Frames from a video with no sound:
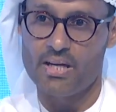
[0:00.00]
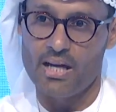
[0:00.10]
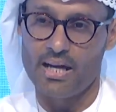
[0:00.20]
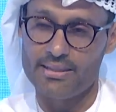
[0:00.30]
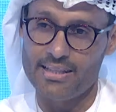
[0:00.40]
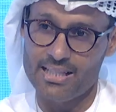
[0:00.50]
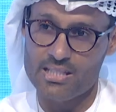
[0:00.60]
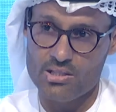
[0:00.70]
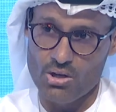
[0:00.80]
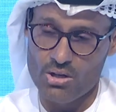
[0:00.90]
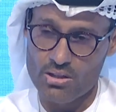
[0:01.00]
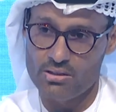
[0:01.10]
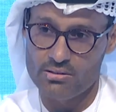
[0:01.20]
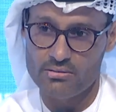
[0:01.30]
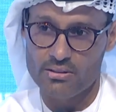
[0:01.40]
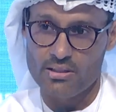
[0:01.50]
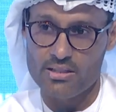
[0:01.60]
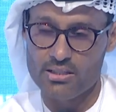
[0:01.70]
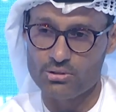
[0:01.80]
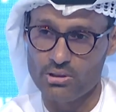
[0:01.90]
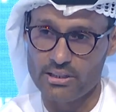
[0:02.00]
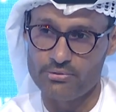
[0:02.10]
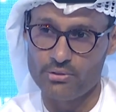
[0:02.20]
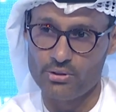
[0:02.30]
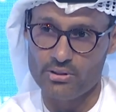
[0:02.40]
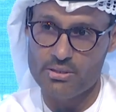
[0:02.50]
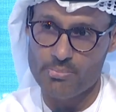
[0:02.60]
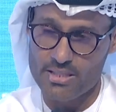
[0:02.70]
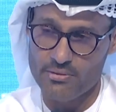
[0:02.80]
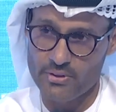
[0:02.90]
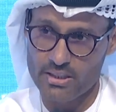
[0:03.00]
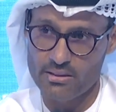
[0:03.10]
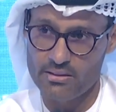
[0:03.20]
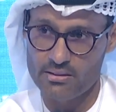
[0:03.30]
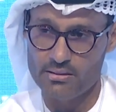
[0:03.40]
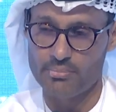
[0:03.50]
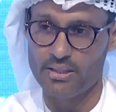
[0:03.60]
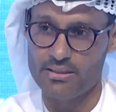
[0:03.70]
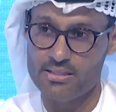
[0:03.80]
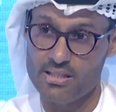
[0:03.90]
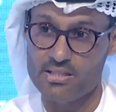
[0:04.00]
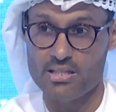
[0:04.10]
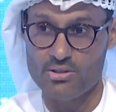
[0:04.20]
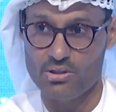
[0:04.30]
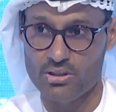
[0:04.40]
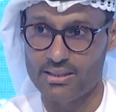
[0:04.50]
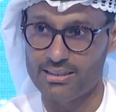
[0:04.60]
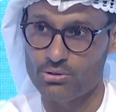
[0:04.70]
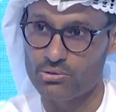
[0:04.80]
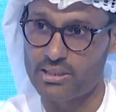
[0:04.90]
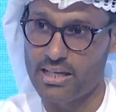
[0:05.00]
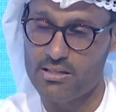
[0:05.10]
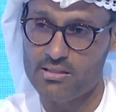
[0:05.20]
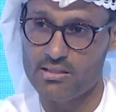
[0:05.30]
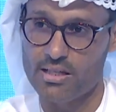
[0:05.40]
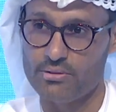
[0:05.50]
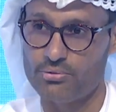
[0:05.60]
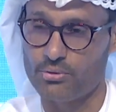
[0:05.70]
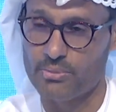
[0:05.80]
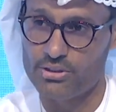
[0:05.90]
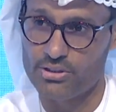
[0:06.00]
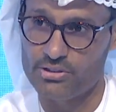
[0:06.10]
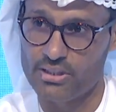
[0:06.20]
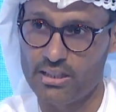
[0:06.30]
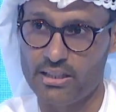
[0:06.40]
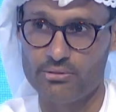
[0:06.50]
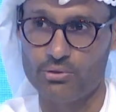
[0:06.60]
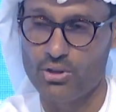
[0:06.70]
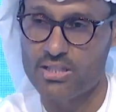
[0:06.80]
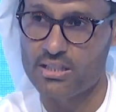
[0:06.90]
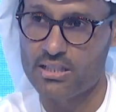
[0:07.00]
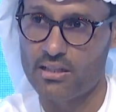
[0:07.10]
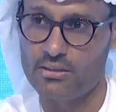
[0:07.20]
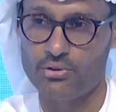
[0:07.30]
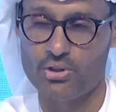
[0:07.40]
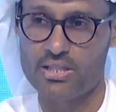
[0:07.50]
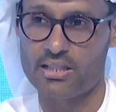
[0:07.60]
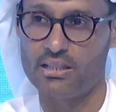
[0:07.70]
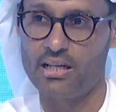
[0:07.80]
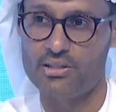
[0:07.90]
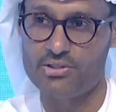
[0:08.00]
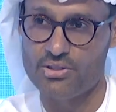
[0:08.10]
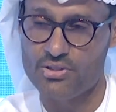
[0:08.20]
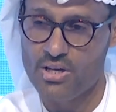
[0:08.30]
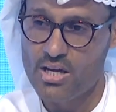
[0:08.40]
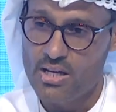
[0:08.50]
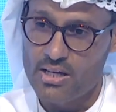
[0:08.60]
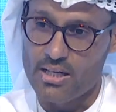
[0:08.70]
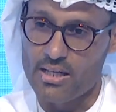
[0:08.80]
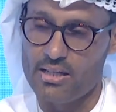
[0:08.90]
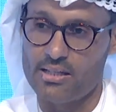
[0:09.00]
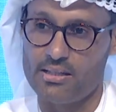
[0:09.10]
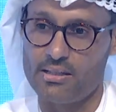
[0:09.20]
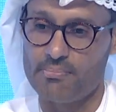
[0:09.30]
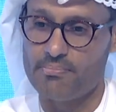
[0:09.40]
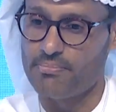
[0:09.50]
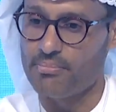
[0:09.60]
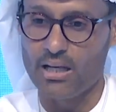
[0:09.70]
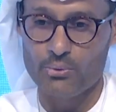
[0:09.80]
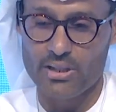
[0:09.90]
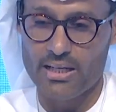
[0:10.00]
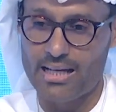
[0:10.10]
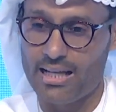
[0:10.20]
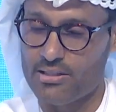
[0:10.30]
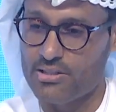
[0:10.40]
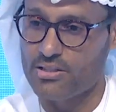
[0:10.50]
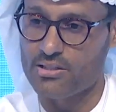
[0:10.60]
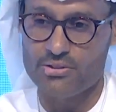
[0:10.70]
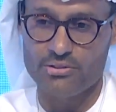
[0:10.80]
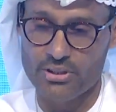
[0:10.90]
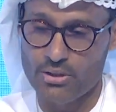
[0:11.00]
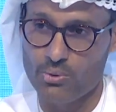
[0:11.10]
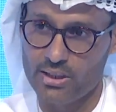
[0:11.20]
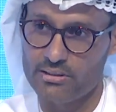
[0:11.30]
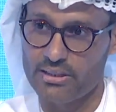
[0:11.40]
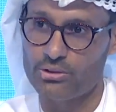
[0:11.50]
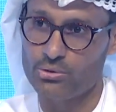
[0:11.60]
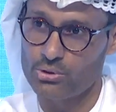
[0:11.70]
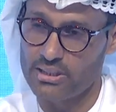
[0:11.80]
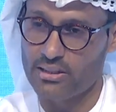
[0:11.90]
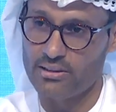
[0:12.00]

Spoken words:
And that SOC is not only for specific, but it's a CSOC that contains an information sharing, forensic analysis, malware analysis, tier 1, tier 2, tier